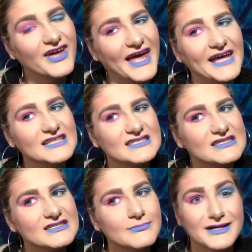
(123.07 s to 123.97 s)
and
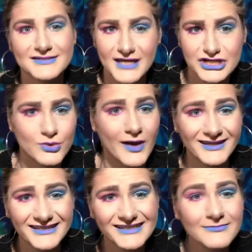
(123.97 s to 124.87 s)
my
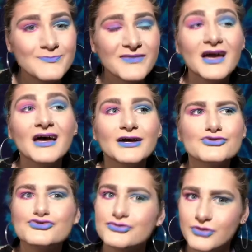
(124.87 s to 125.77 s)
sexuality,
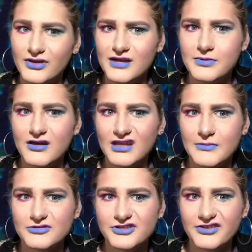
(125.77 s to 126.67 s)
don't like putting
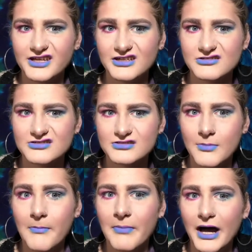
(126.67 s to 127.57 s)
labels on things,
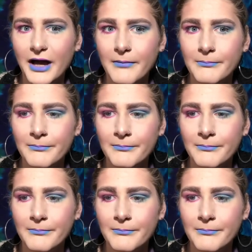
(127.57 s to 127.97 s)
but